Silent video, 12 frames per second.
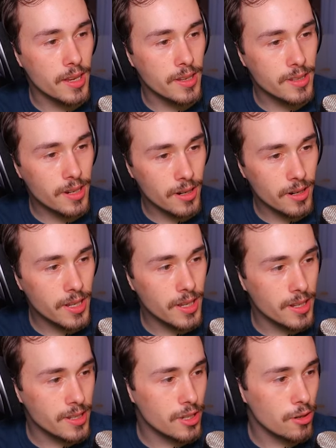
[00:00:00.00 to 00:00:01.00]
can turn it
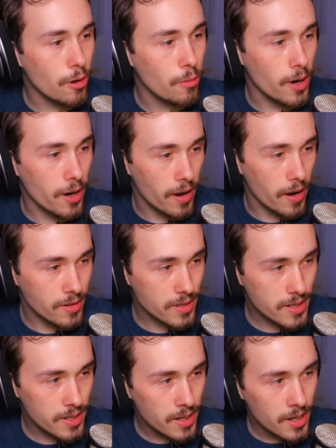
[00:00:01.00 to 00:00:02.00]
into a
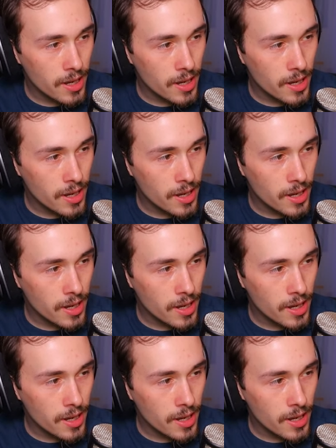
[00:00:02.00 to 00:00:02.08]
warehouse.